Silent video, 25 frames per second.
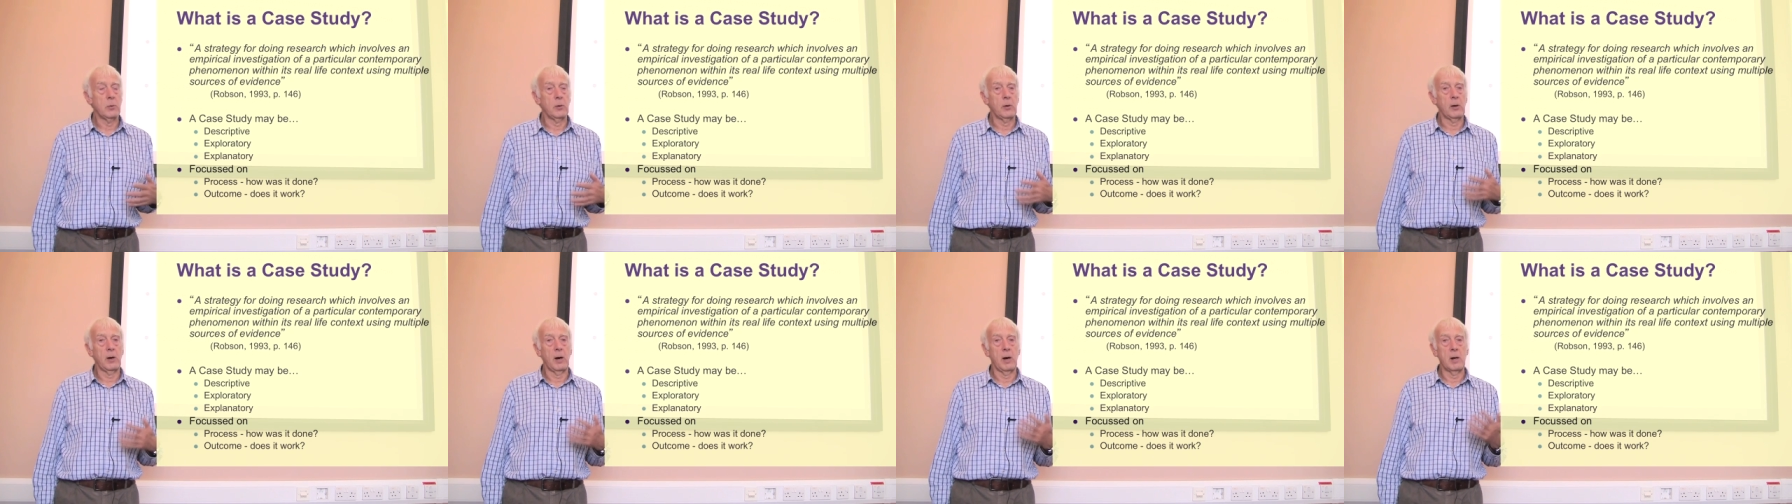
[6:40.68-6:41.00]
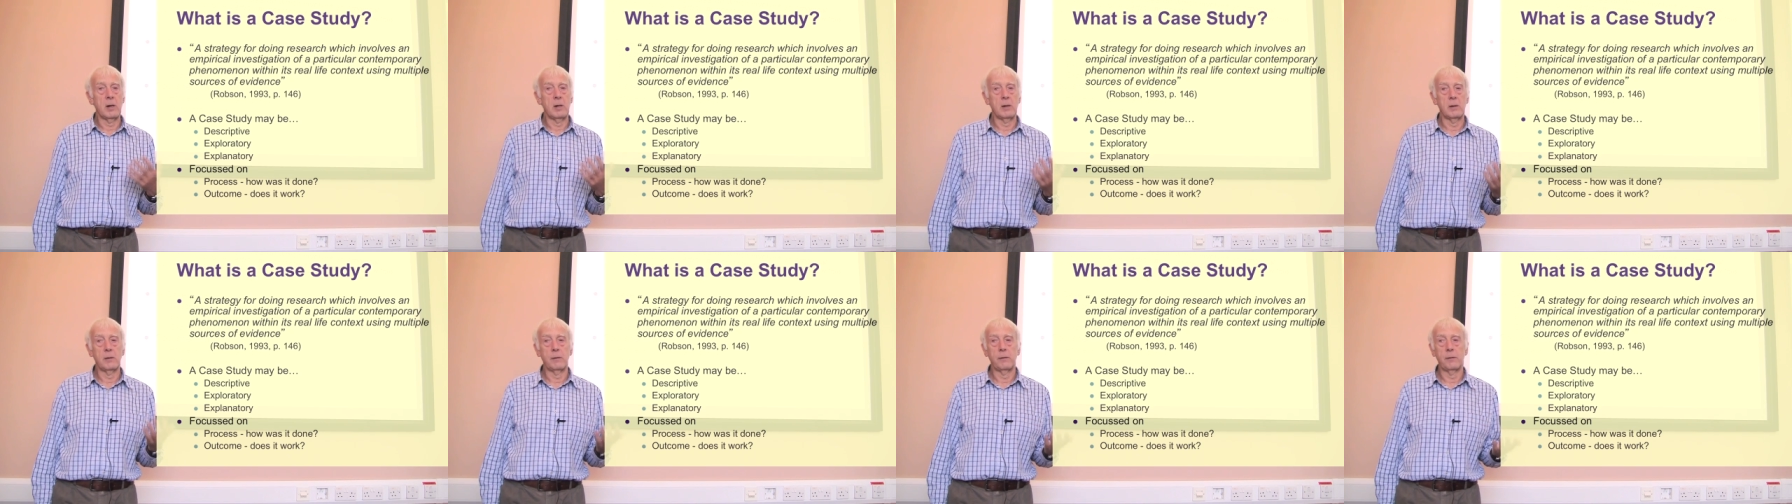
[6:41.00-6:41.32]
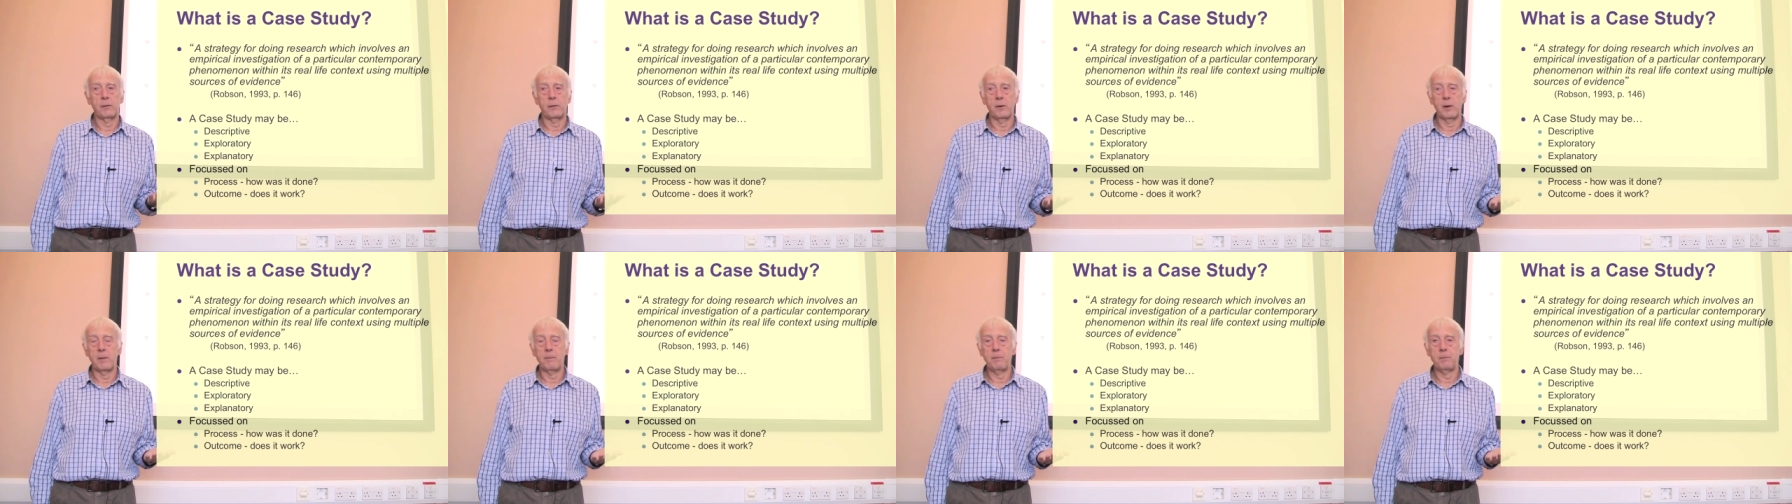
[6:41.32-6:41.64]
more kind
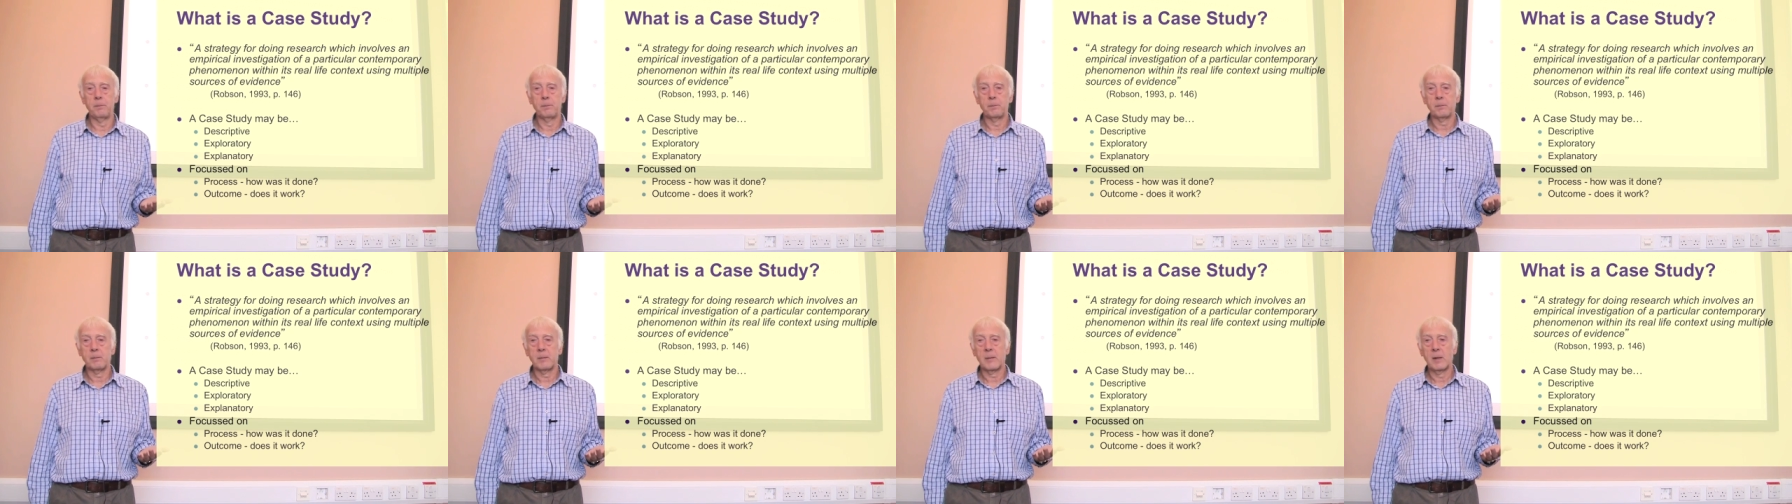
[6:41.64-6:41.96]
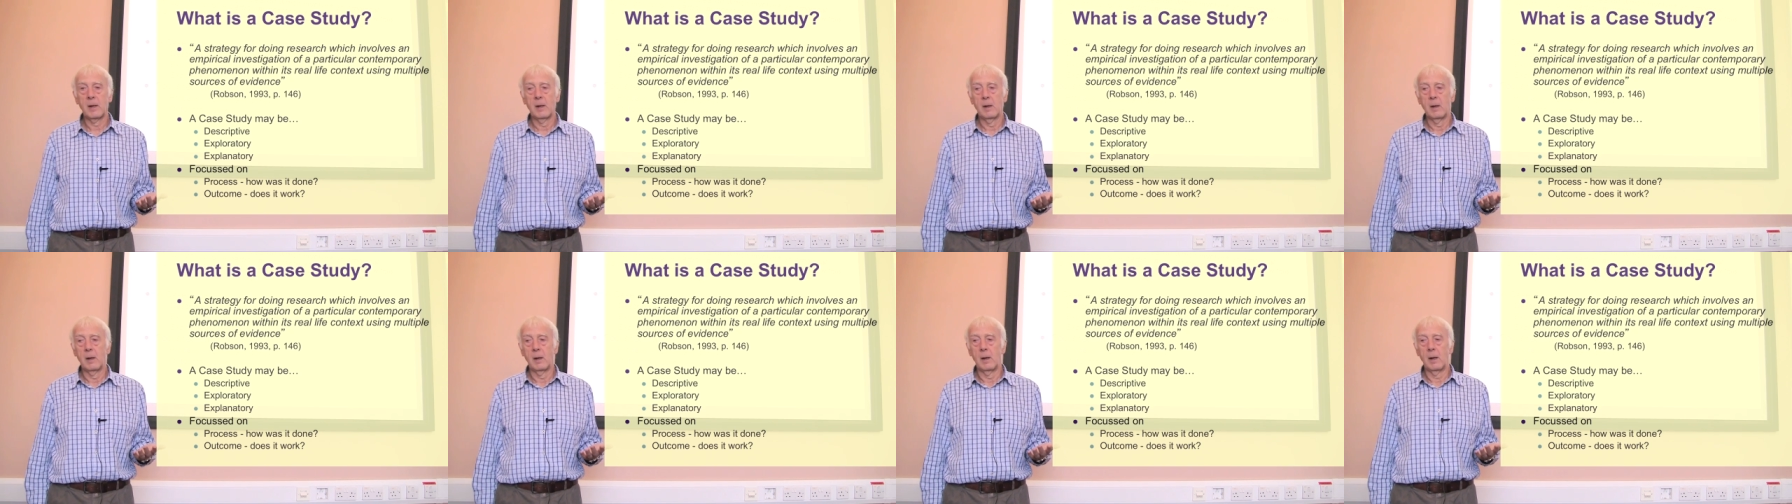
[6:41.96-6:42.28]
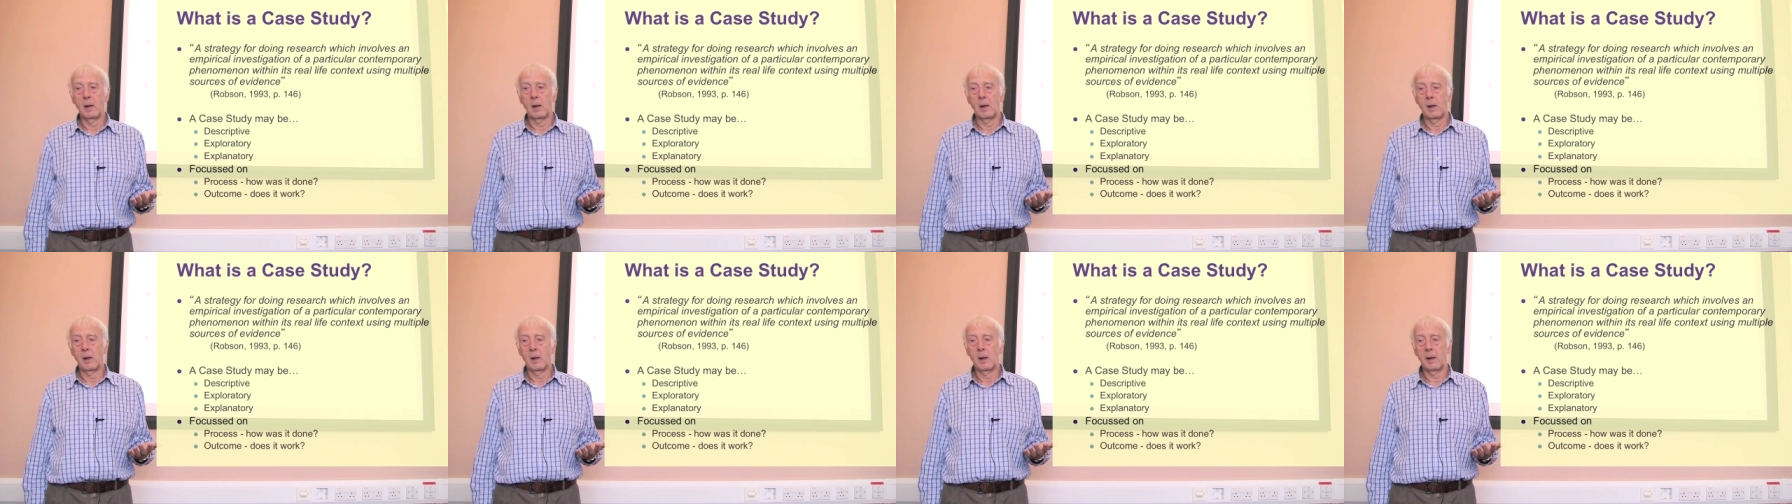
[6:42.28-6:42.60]
of
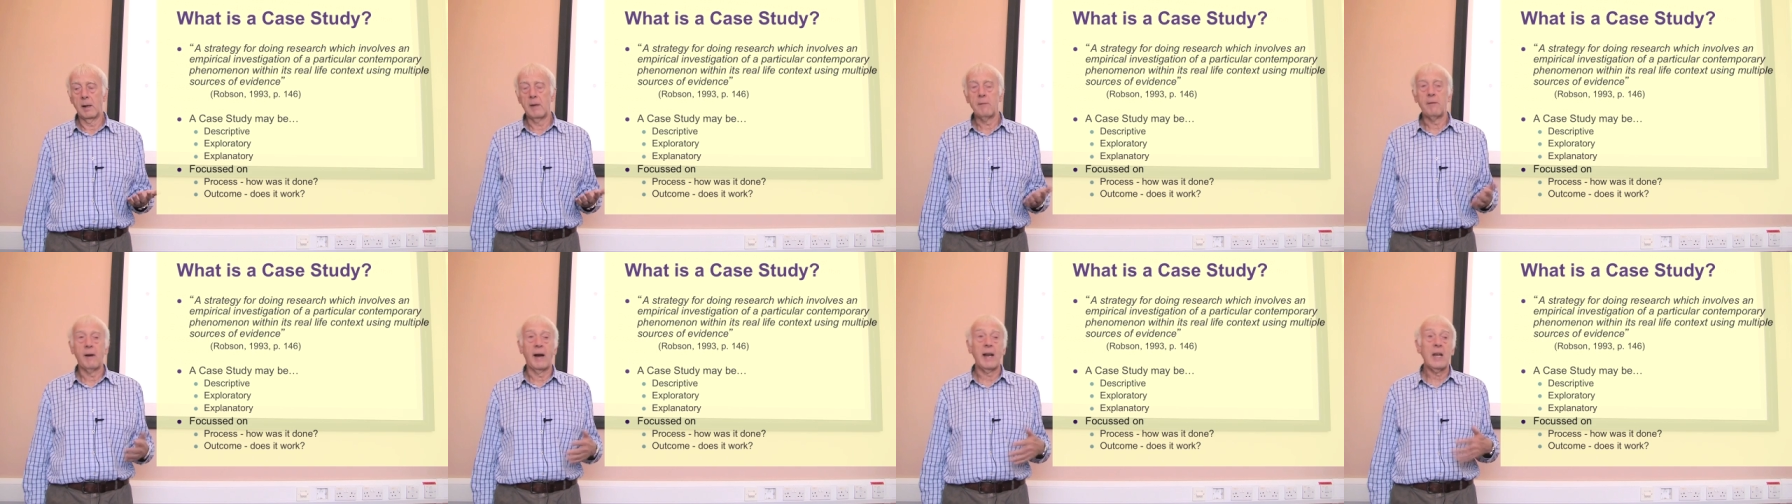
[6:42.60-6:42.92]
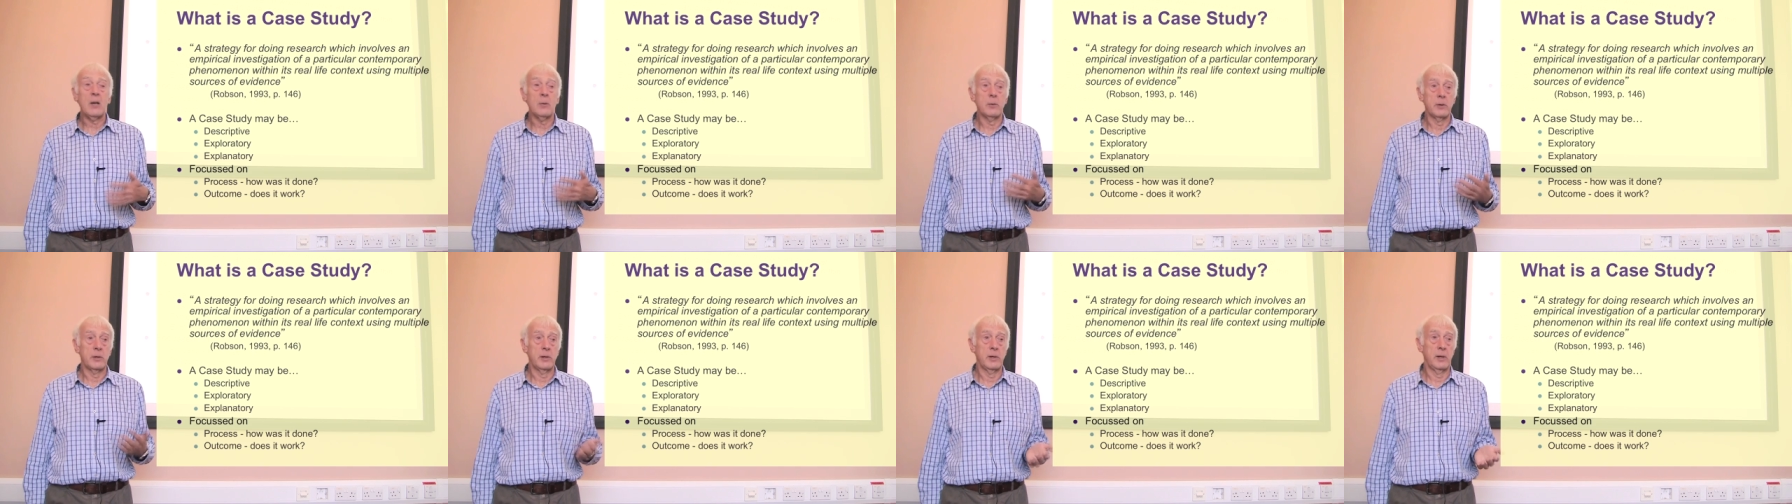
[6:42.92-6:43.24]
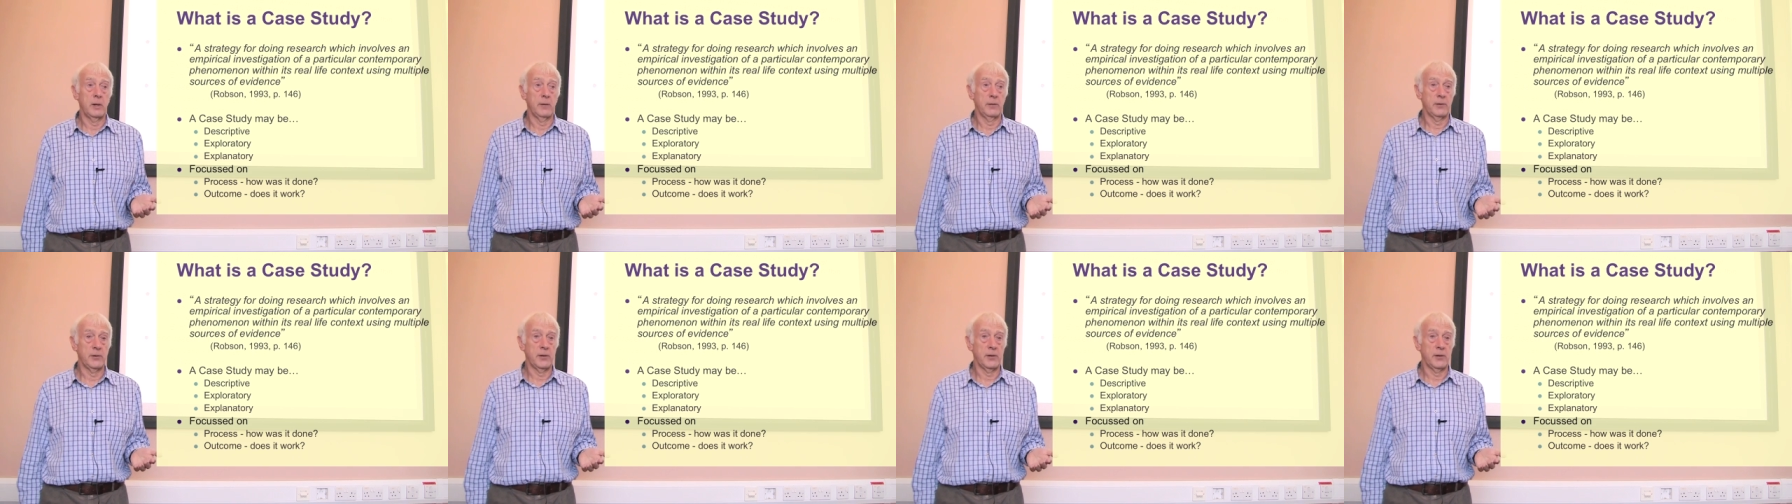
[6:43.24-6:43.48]
evaluative